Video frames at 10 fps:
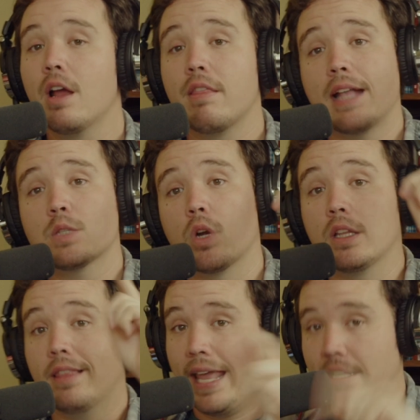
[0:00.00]
That's where
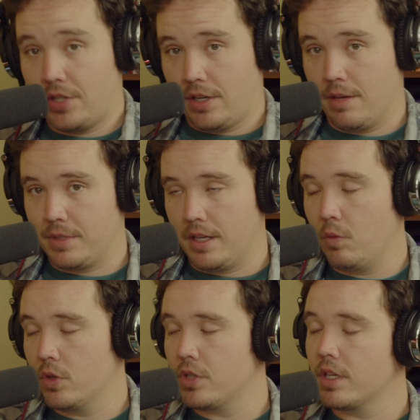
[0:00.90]
Lancer comes in,
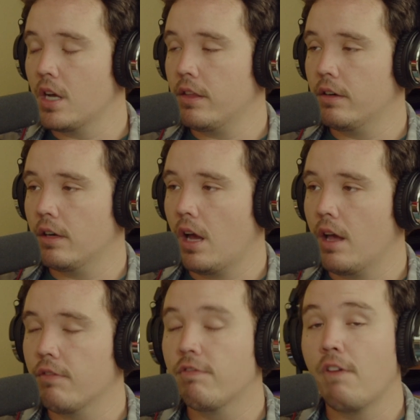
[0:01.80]
which is another
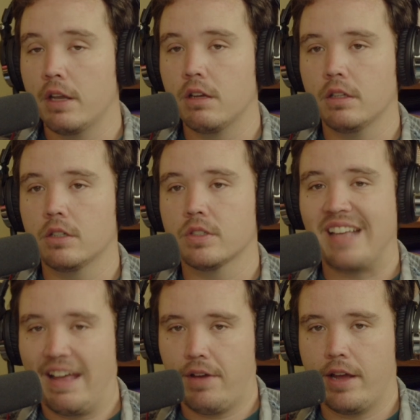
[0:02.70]
fun little
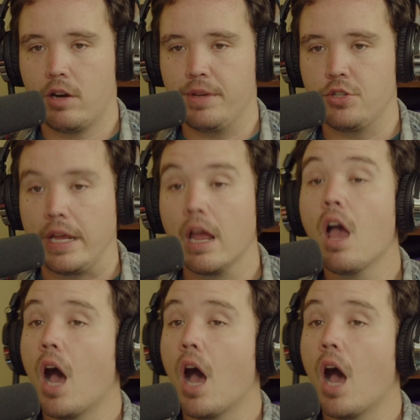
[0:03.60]
sci-fi RPG.